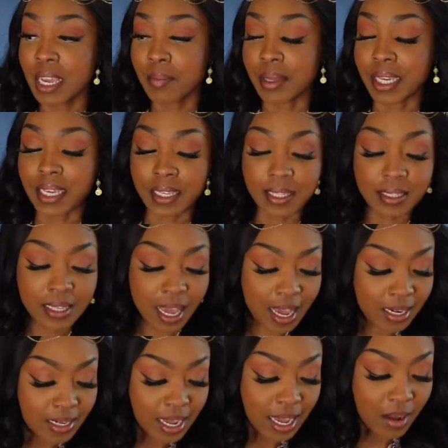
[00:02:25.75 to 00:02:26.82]
because I
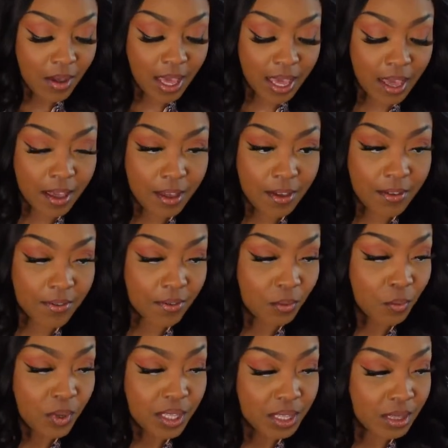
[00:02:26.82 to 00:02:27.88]
now have
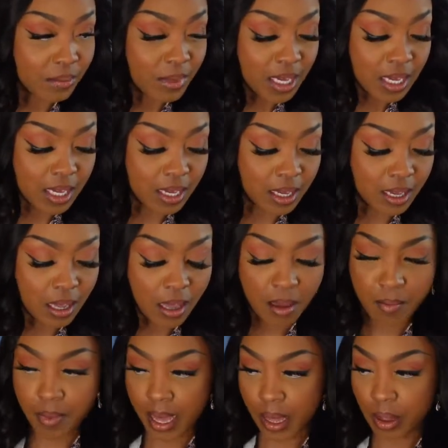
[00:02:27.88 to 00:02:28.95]
with me
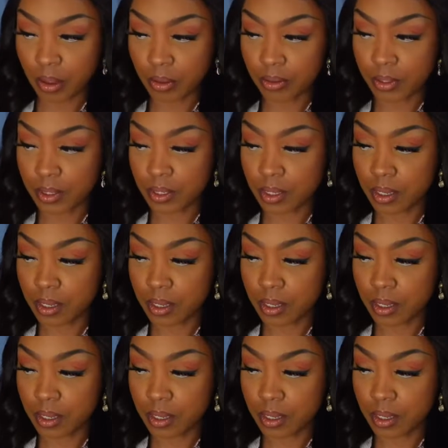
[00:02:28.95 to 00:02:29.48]
about